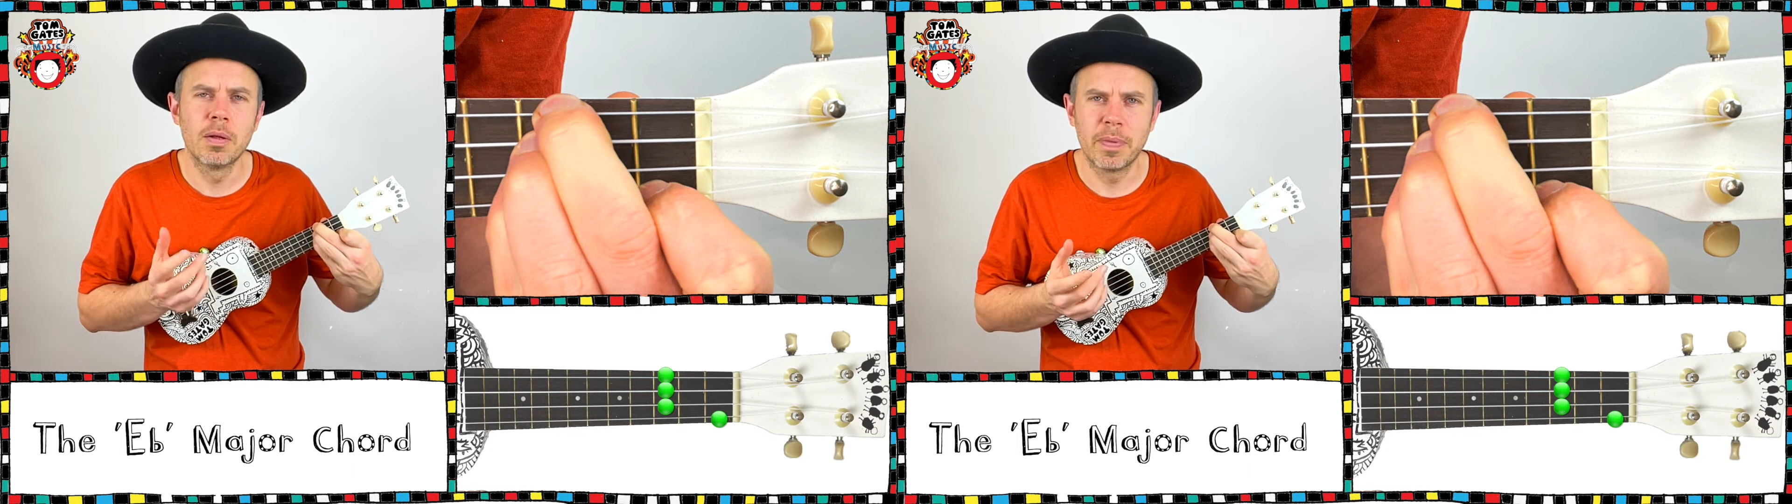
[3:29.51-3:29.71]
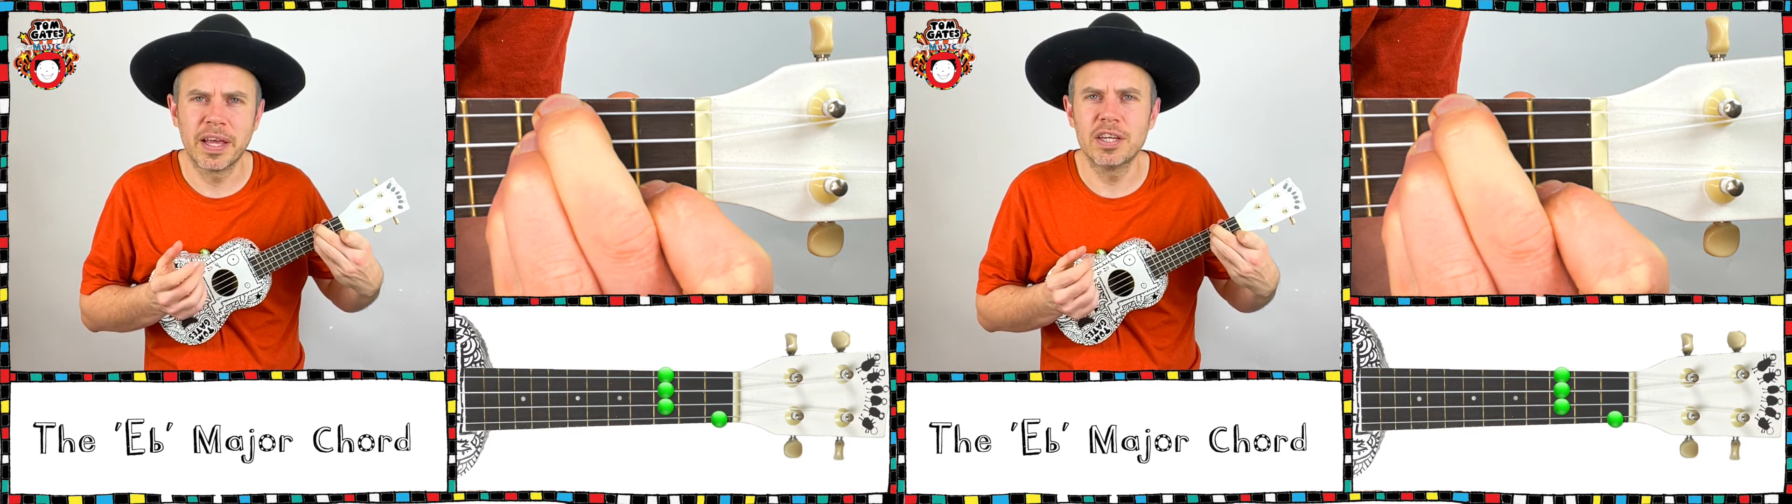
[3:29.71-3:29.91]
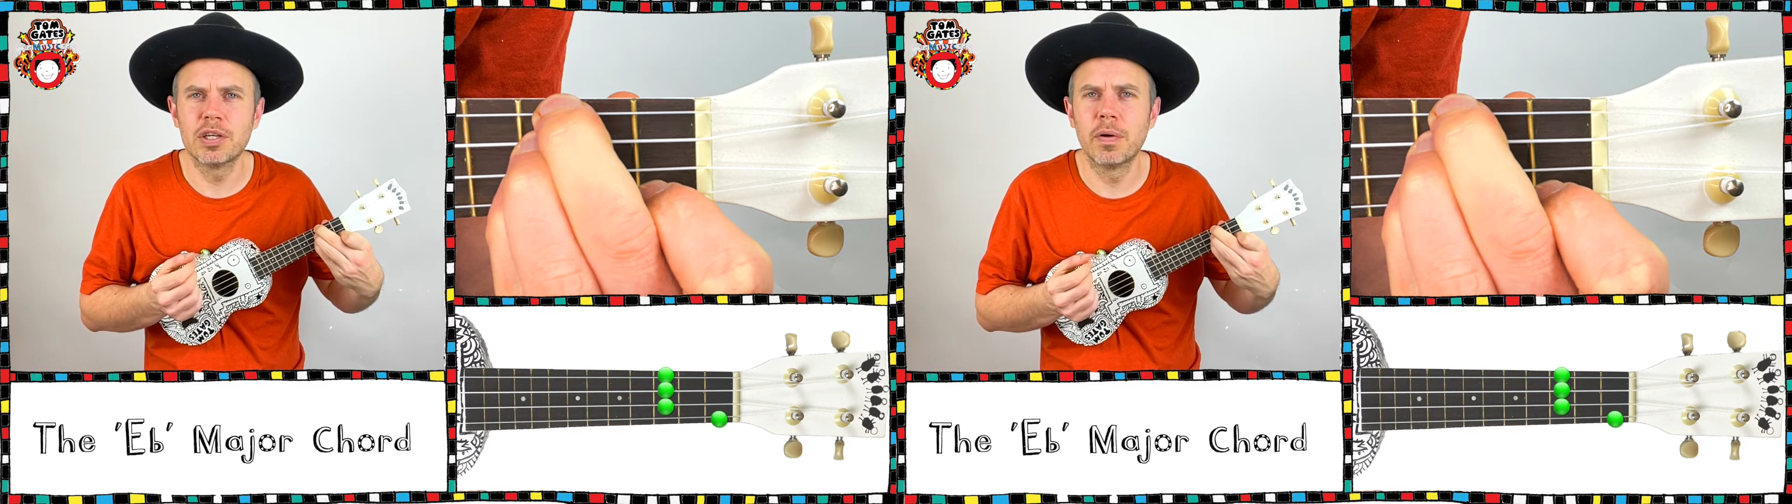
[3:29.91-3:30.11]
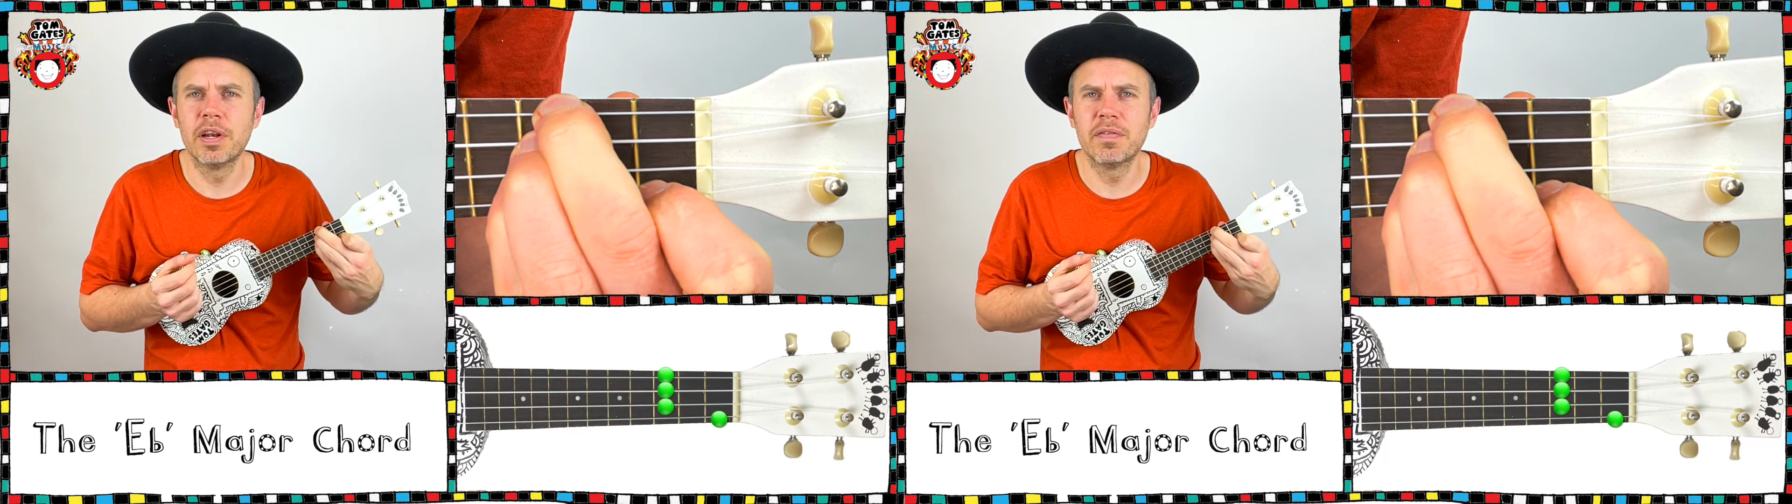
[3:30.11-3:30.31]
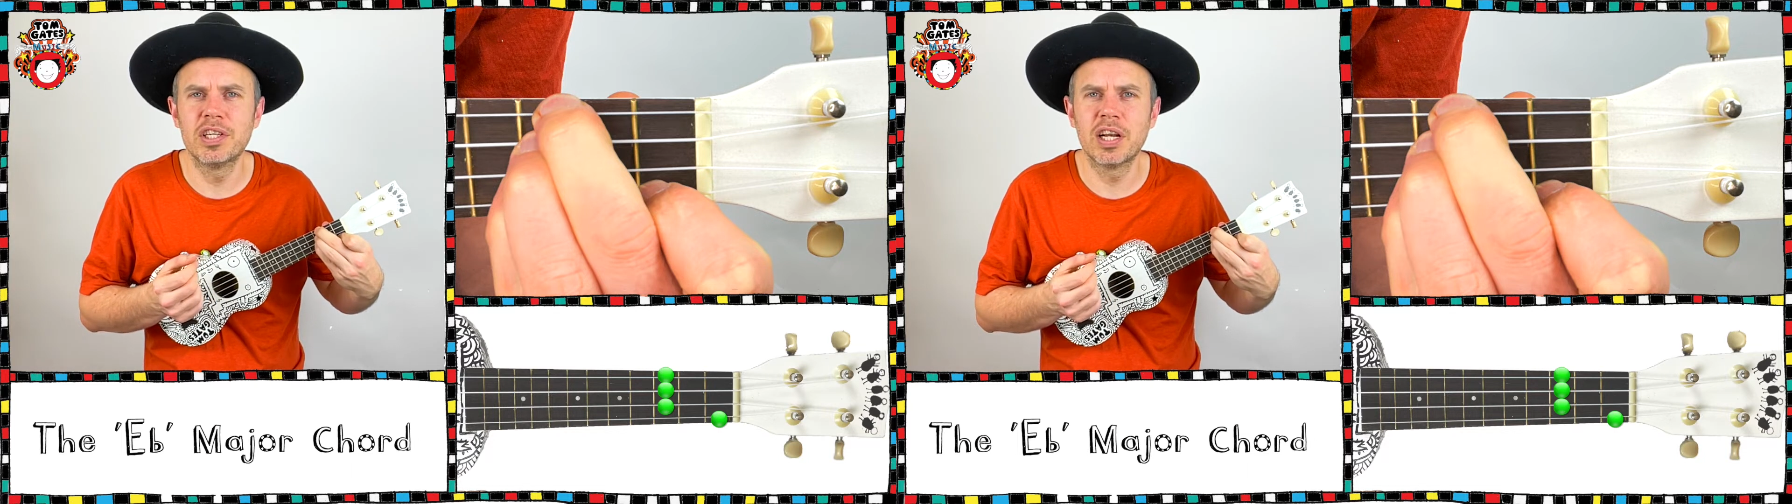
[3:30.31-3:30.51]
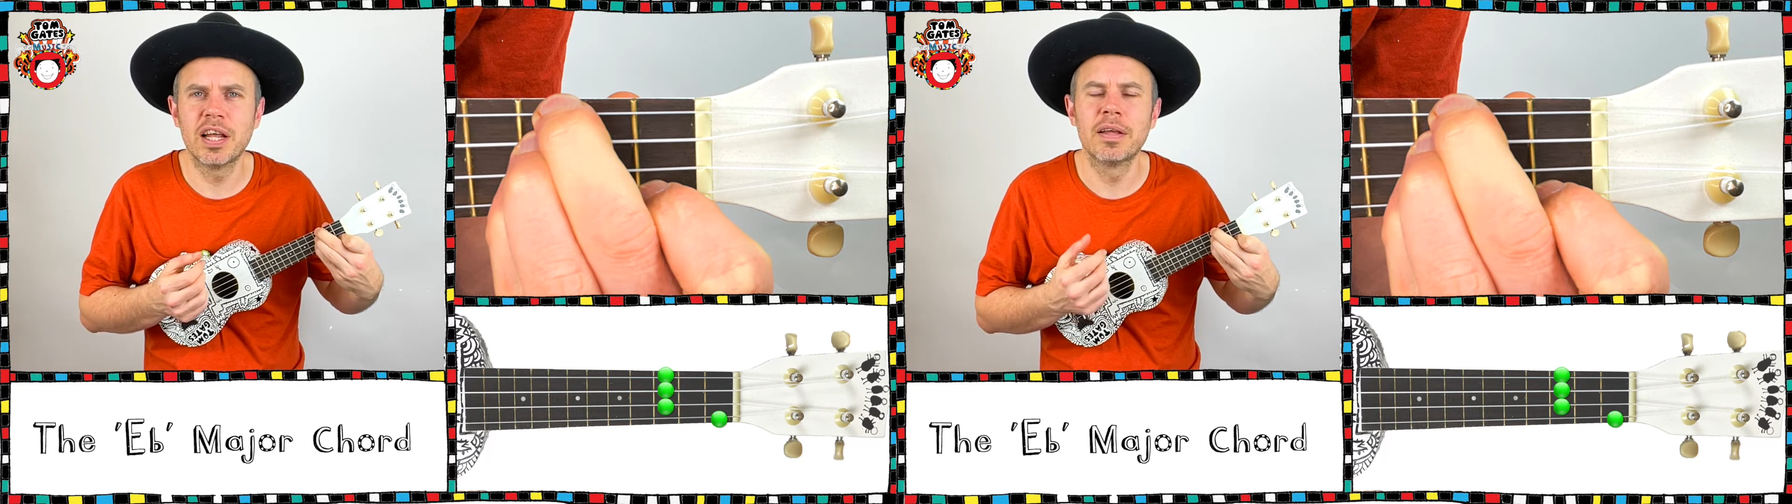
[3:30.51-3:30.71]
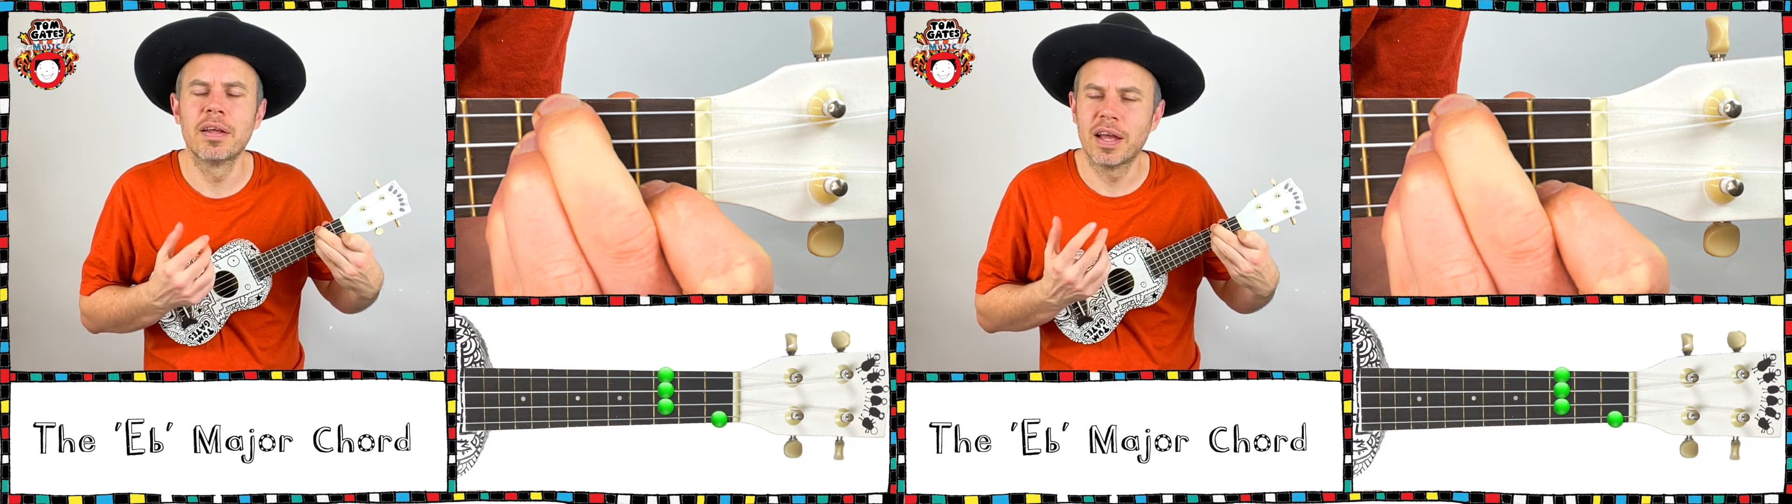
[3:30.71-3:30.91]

Pick each note individually.